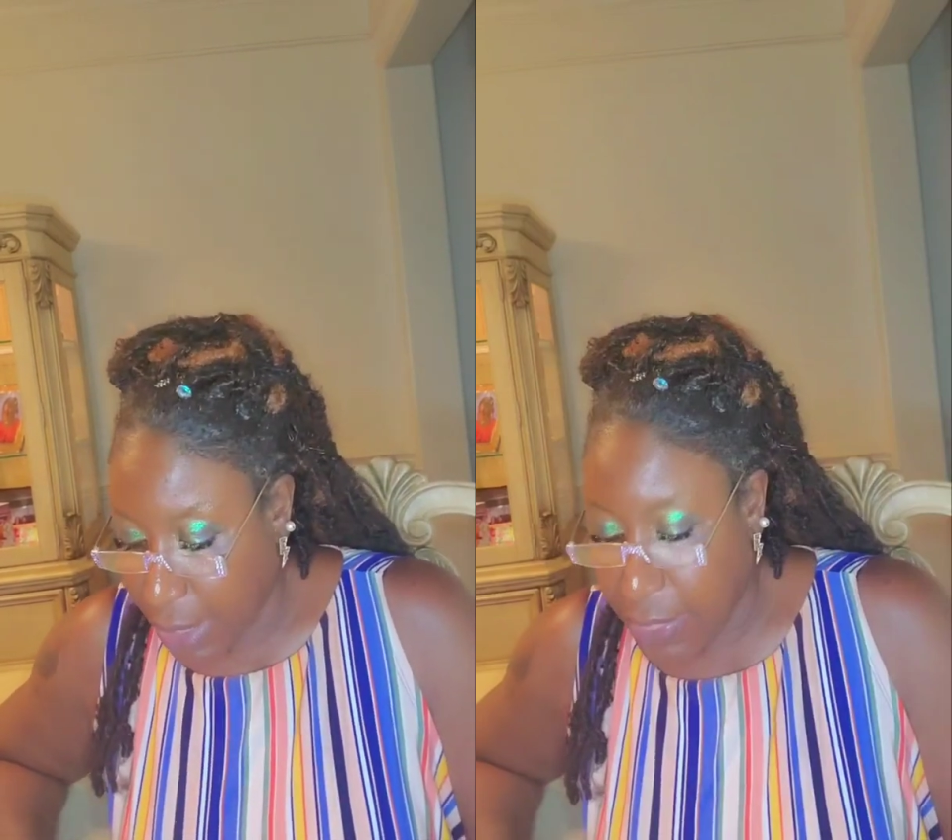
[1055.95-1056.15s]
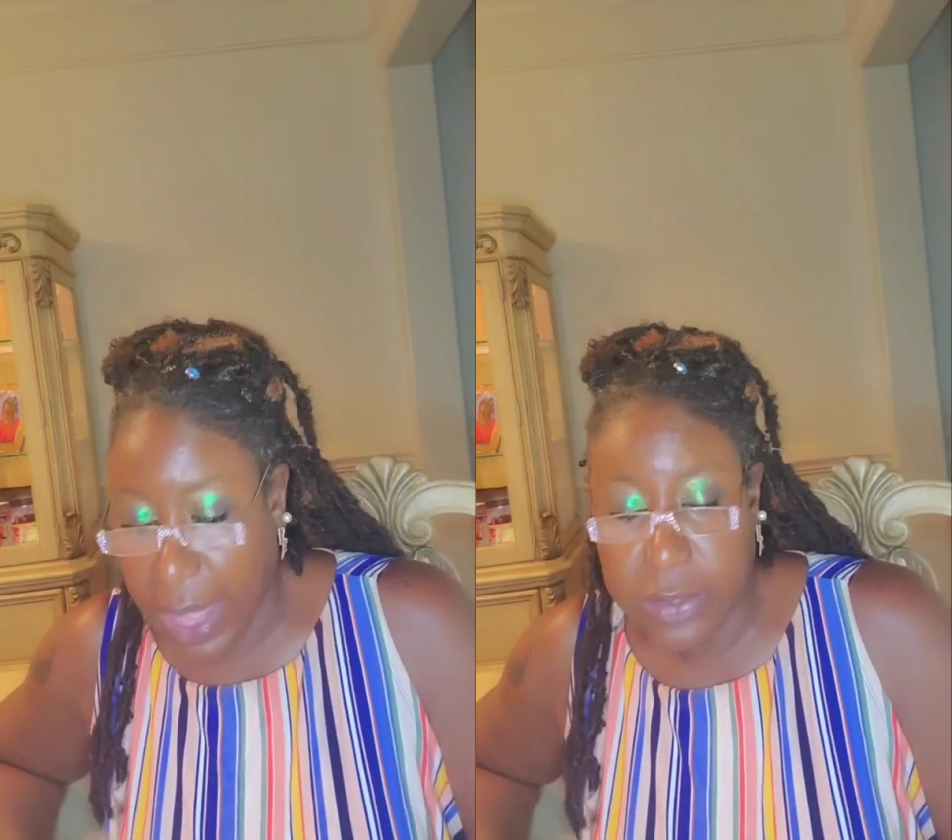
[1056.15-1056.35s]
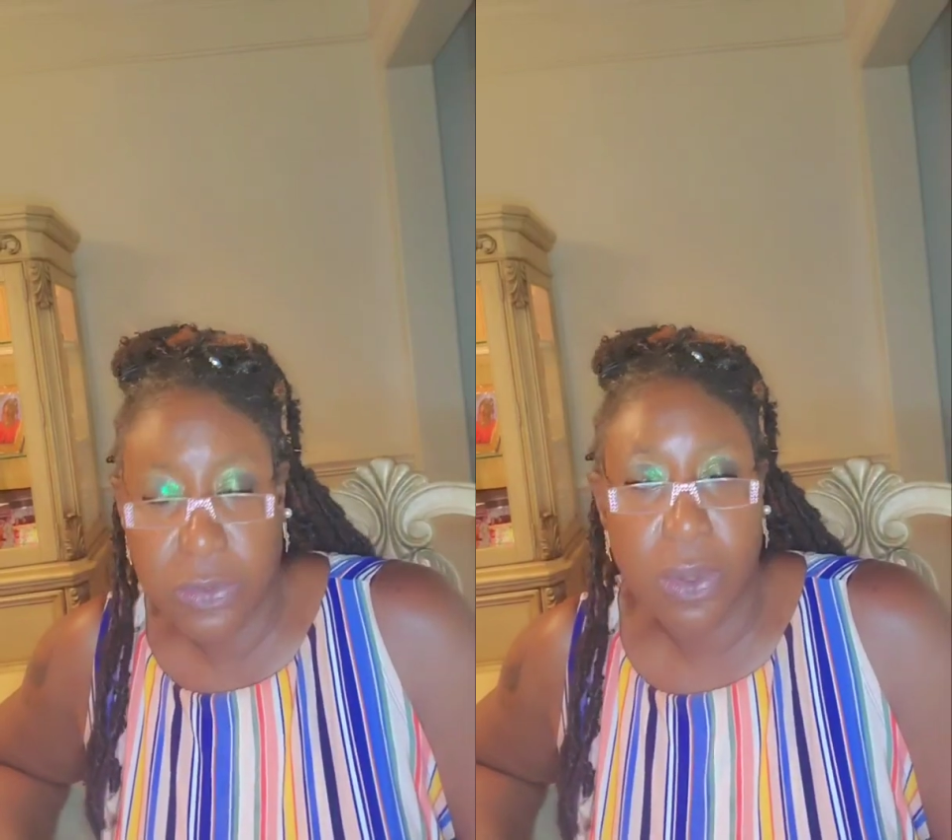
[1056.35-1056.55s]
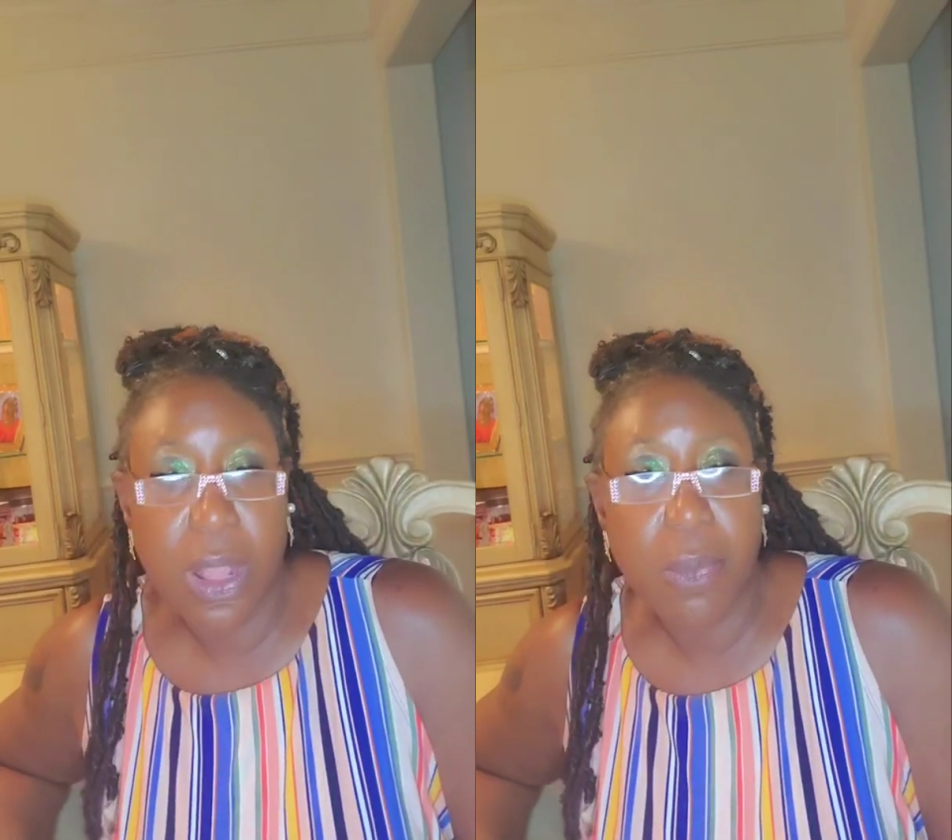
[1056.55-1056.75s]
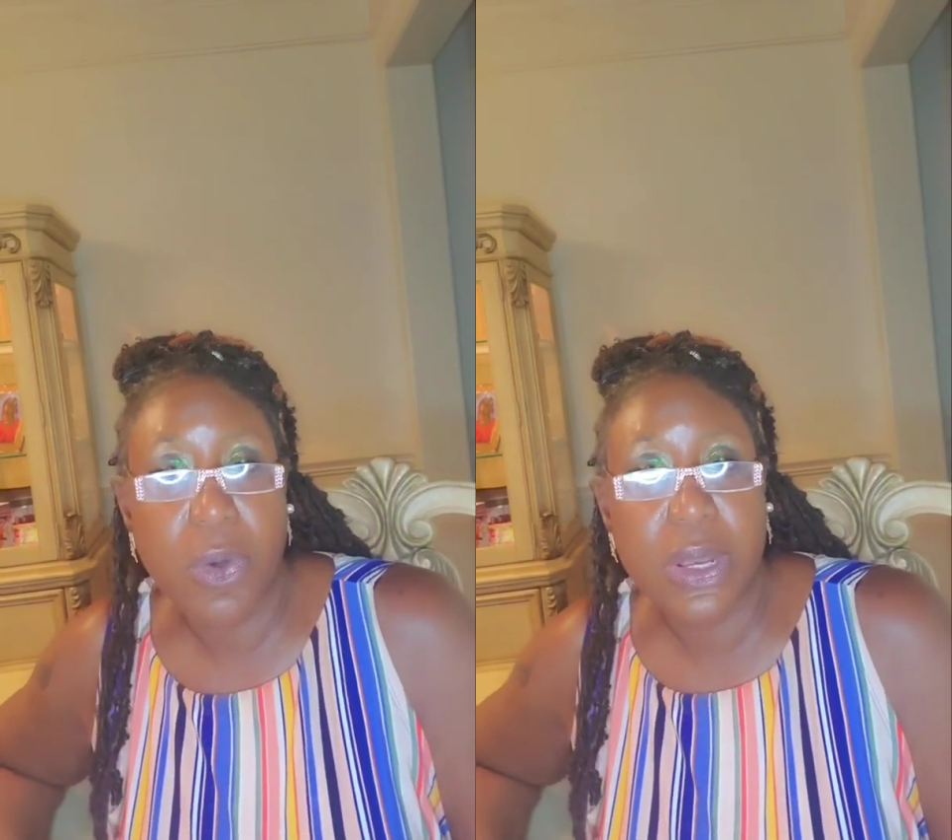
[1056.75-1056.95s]
that's all
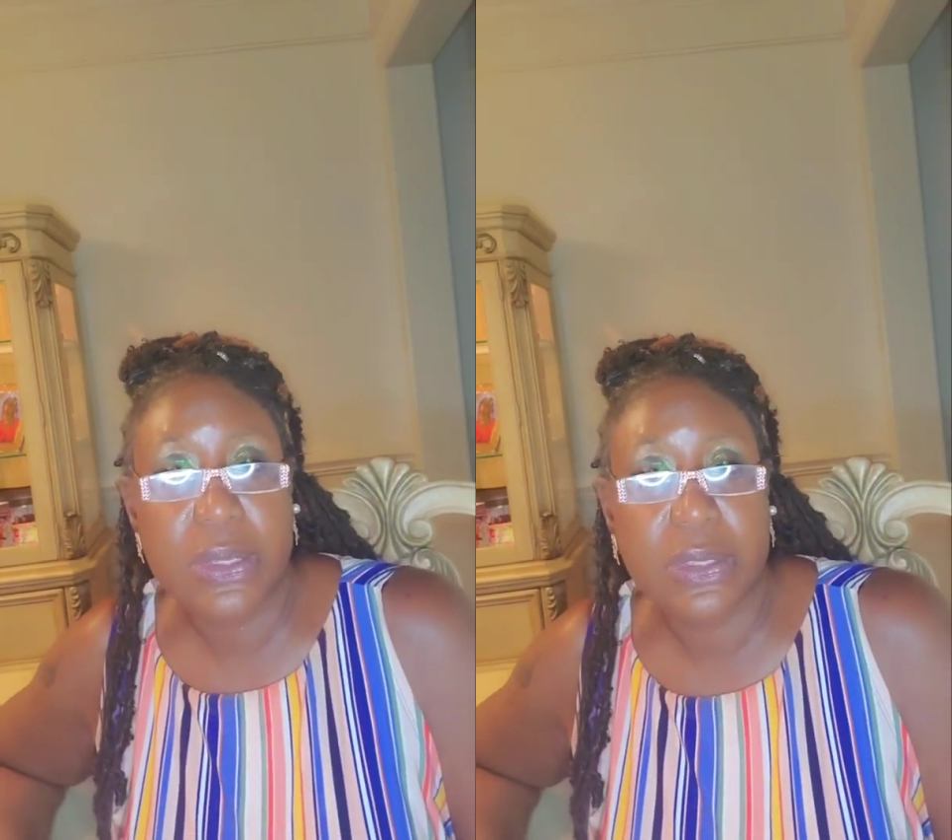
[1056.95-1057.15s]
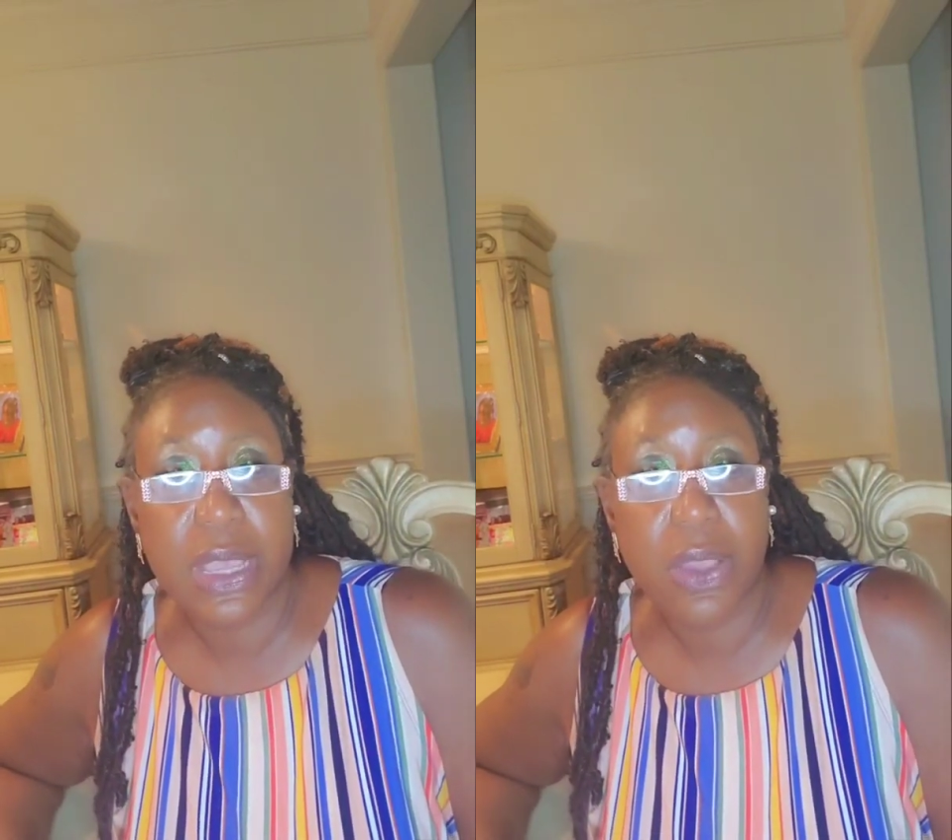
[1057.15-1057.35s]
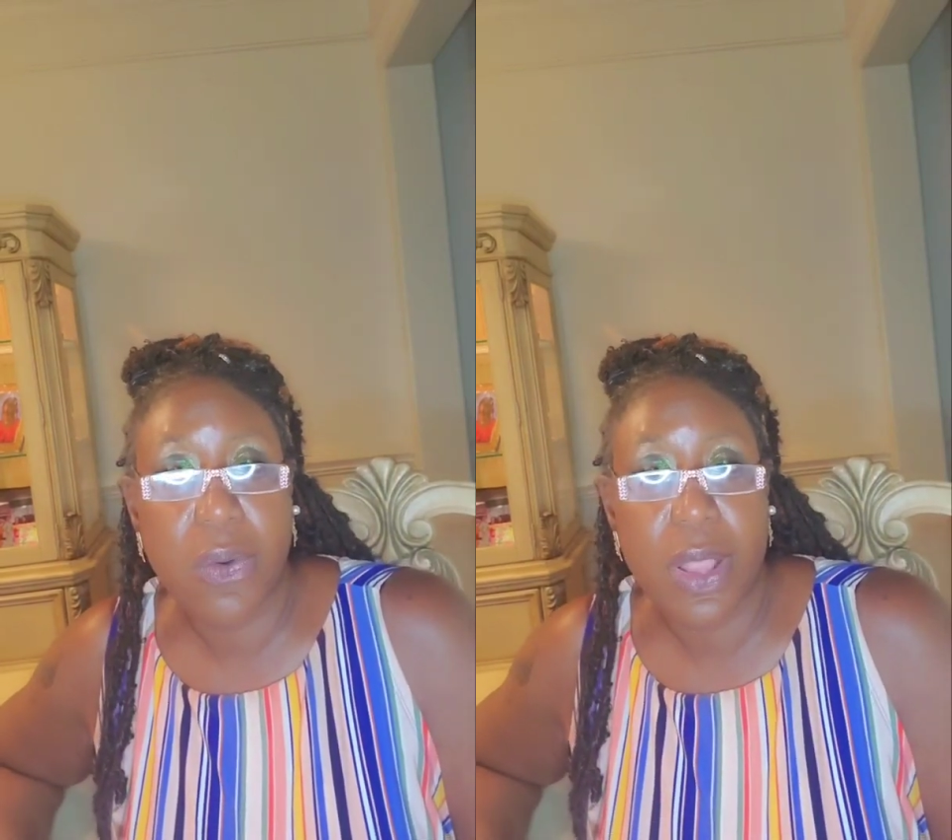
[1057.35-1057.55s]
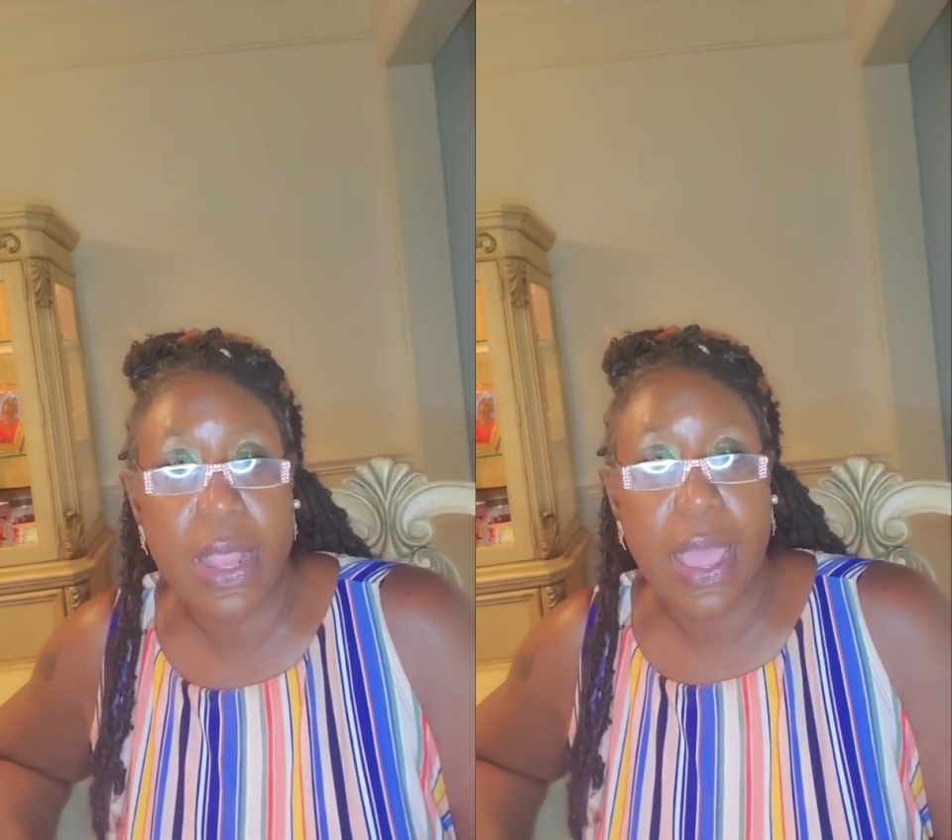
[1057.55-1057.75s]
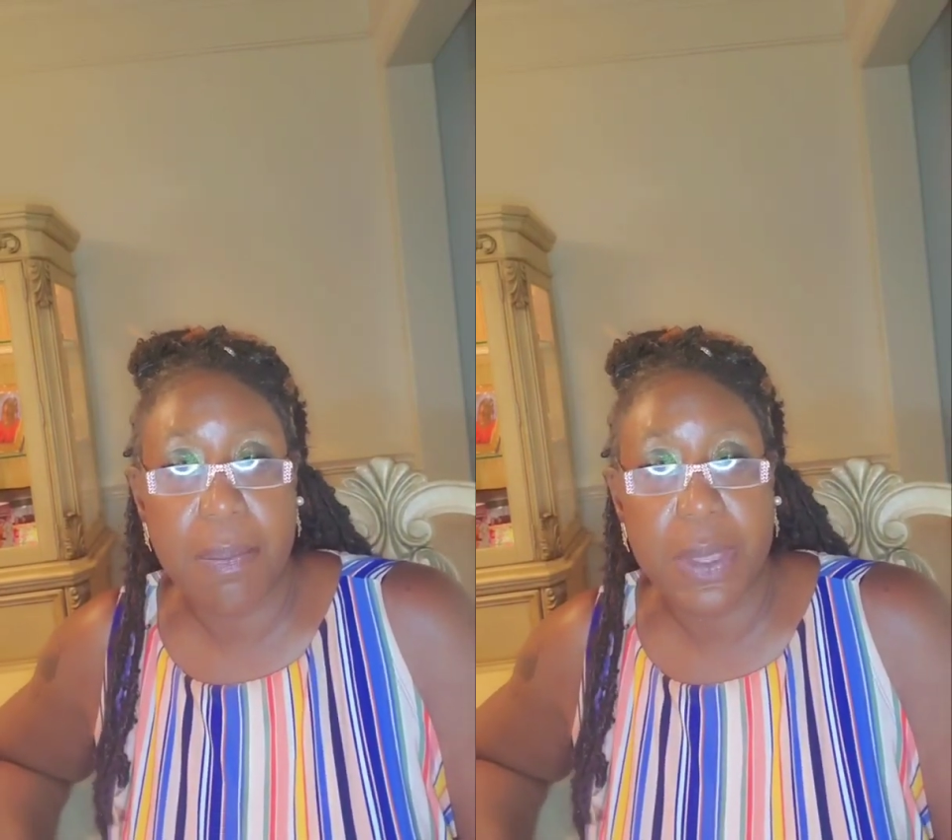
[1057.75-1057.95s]
I'm going to say on that,